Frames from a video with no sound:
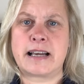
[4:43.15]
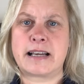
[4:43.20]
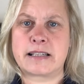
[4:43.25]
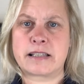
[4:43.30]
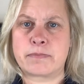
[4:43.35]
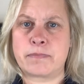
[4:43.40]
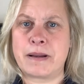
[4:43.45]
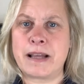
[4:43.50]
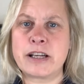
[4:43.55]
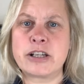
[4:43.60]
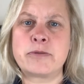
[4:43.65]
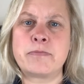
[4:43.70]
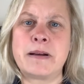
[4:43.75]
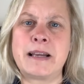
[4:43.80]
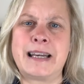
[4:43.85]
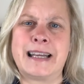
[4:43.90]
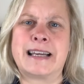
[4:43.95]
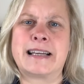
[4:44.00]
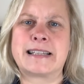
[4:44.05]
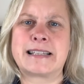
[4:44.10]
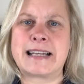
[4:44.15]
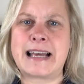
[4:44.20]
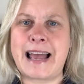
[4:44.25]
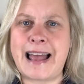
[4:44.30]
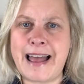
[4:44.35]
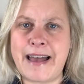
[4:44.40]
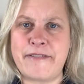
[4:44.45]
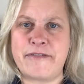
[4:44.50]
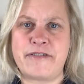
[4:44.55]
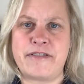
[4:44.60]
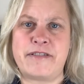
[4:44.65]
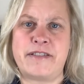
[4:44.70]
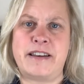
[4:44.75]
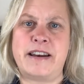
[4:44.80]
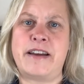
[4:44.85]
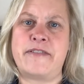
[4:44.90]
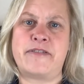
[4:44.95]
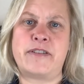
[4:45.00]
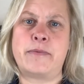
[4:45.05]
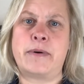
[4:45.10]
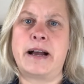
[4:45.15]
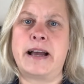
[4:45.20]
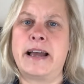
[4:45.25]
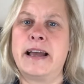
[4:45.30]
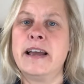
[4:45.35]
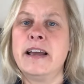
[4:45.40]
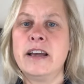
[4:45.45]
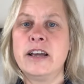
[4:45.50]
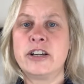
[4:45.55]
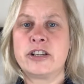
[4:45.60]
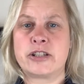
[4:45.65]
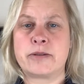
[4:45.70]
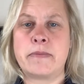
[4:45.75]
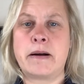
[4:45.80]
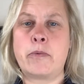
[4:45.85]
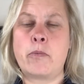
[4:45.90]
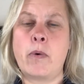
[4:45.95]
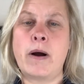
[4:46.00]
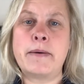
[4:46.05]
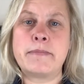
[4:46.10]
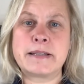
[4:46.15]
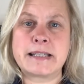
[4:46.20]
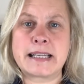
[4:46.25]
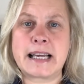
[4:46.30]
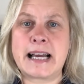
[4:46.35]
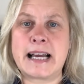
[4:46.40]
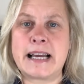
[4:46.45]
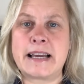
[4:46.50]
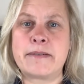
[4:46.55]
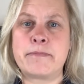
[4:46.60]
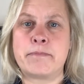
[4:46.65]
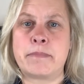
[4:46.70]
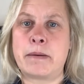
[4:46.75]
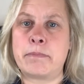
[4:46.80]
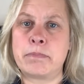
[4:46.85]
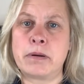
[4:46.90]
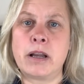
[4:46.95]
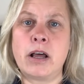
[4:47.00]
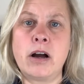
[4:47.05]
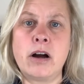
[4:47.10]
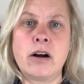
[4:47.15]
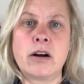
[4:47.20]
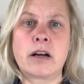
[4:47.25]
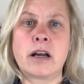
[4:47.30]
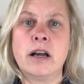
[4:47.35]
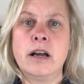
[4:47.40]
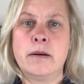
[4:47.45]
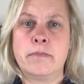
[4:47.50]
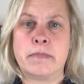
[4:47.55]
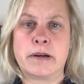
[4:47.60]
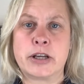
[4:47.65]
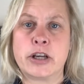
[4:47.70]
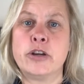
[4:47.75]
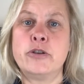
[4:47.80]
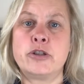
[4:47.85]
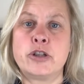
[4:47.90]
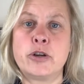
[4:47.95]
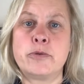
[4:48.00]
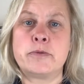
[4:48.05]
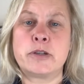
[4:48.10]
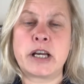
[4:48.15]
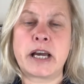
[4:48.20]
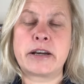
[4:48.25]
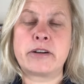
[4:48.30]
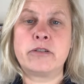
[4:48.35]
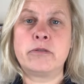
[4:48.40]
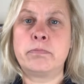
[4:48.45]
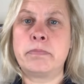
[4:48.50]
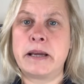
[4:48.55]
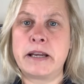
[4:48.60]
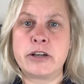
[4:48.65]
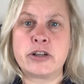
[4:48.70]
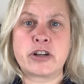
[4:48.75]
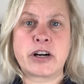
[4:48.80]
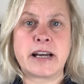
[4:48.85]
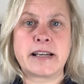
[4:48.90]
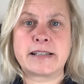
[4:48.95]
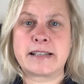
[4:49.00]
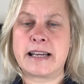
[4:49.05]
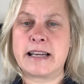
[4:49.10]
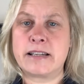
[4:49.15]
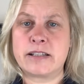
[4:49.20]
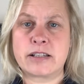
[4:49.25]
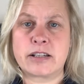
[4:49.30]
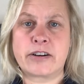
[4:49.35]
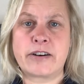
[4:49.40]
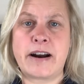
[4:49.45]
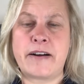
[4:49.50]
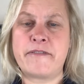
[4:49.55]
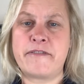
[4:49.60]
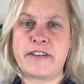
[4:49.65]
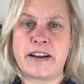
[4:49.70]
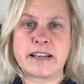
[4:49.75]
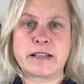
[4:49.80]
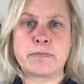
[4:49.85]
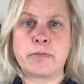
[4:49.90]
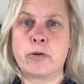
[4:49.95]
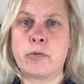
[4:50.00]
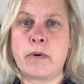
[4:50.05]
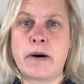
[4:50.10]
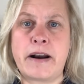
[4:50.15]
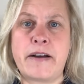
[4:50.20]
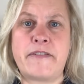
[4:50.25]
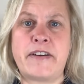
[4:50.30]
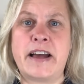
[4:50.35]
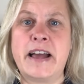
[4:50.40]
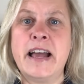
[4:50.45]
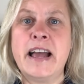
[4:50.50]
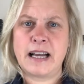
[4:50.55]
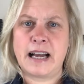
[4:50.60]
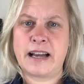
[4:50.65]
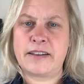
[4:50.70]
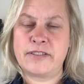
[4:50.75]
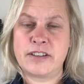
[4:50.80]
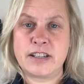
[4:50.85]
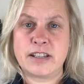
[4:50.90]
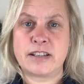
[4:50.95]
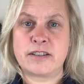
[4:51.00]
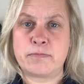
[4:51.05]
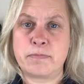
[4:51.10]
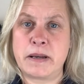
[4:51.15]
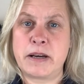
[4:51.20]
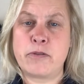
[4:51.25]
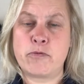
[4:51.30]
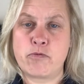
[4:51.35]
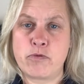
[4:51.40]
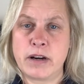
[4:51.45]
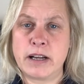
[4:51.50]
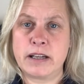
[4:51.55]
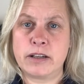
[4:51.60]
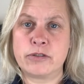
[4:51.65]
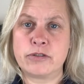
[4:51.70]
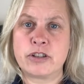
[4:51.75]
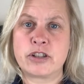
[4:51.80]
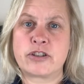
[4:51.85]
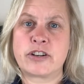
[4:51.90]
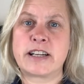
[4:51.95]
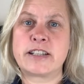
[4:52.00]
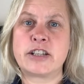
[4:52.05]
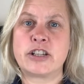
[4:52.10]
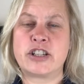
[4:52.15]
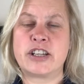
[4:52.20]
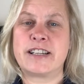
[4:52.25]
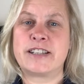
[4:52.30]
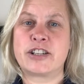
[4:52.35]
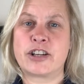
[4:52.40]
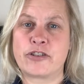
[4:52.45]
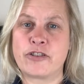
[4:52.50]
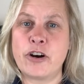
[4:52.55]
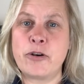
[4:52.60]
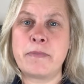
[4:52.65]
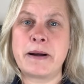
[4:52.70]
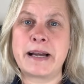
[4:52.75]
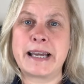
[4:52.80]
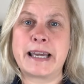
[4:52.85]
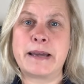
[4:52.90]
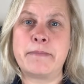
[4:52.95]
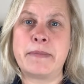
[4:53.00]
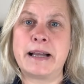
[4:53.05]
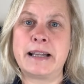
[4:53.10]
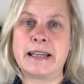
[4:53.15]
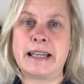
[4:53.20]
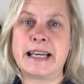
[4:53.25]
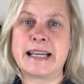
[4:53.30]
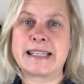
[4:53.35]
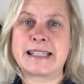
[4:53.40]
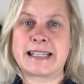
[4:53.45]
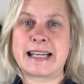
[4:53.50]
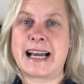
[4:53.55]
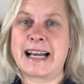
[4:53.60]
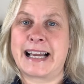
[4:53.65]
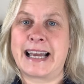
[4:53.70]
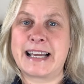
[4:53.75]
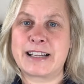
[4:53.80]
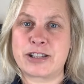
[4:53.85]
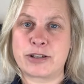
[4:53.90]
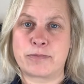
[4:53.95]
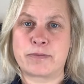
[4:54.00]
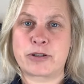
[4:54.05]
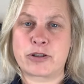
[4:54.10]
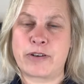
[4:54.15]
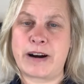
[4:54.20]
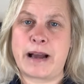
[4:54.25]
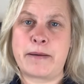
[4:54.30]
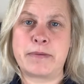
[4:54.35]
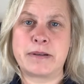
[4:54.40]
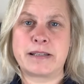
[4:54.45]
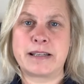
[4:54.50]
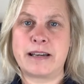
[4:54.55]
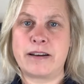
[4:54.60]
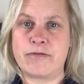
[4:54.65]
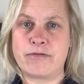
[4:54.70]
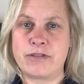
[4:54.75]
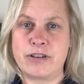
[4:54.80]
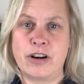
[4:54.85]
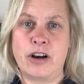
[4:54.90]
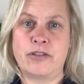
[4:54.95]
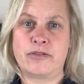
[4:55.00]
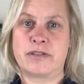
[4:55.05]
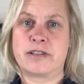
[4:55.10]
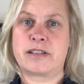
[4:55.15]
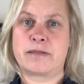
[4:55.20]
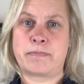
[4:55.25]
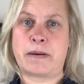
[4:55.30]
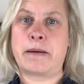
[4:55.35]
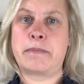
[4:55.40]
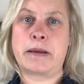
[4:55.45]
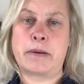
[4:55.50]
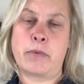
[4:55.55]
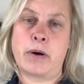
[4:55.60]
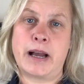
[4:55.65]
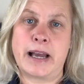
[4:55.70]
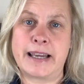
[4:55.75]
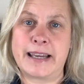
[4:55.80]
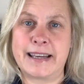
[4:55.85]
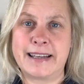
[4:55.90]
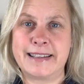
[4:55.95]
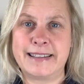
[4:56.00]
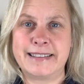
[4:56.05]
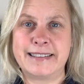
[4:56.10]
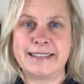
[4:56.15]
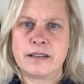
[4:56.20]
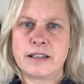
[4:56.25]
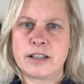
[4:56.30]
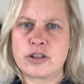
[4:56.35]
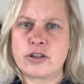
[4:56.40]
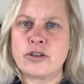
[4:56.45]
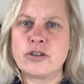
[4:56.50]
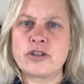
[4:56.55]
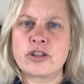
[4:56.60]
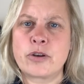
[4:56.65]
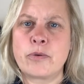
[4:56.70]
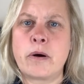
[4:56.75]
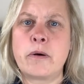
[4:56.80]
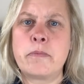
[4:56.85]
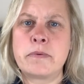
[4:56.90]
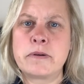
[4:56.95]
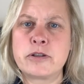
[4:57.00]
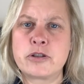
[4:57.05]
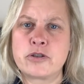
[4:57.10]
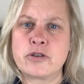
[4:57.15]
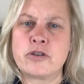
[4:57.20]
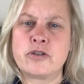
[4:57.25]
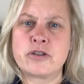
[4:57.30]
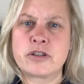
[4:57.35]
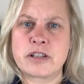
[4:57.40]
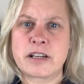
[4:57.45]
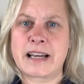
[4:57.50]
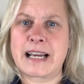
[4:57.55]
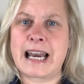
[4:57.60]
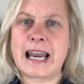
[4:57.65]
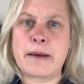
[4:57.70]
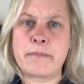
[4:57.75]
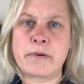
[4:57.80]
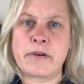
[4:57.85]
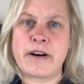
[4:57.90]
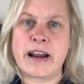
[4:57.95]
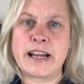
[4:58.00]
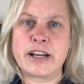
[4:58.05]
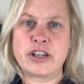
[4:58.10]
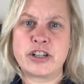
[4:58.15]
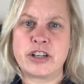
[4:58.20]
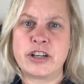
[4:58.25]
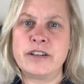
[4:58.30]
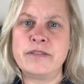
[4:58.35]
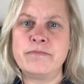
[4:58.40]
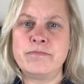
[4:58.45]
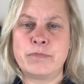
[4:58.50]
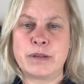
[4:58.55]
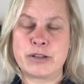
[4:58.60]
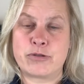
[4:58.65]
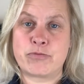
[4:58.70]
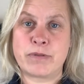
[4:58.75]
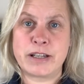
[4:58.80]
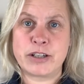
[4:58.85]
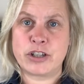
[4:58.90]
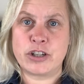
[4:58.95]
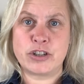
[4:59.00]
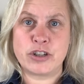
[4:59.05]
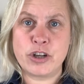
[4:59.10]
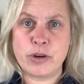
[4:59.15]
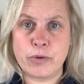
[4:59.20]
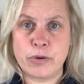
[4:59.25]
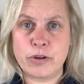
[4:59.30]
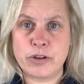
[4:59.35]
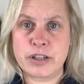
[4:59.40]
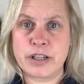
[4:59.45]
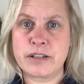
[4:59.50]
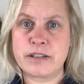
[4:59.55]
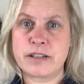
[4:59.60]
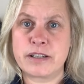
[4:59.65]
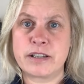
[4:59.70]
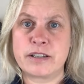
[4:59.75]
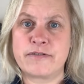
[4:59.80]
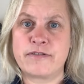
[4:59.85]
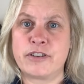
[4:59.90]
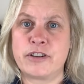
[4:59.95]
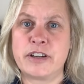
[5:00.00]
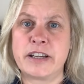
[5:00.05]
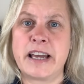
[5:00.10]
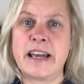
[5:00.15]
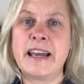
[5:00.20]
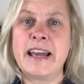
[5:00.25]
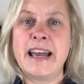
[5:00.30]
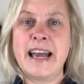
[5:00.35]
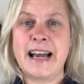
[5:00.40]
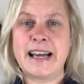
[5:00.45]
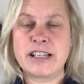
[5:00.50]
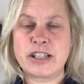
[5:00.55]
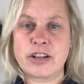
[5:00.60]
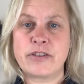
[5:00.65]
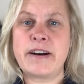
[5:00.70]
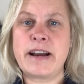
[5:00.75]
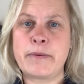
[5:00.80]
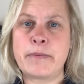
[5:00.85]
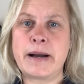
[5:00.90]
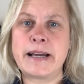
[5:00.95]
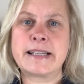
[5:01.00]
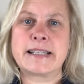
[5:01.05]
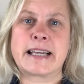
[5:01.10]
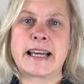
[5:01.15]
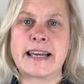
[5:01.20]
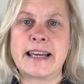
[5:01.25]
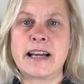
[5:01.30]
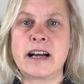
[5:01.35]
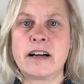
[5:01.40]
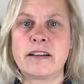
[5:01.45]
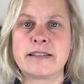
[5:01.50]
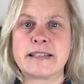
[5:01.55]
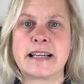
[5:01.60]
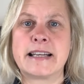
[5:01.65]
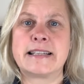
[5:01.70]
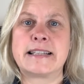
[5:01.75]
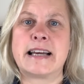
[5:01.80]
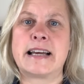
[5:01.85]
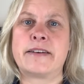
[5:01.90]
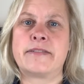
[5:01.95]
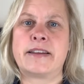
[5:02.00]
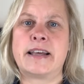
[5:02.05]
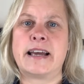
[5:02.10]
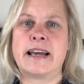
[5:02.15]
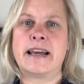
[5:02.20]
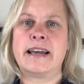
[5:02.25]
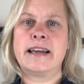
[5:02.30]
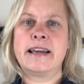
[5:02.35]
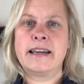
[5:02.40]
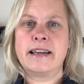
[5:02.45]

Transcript: I splash my links to everything everywhere to my website, my blog, my YouTube channel, Pinterest, Instagram, Facebook, wherever. And this has been a really good strategy to grow my email list and get subscribers in a non spammy way. This also opens doors to collaboration, which reaches new audiences for you, and it's a great way to get your content out there.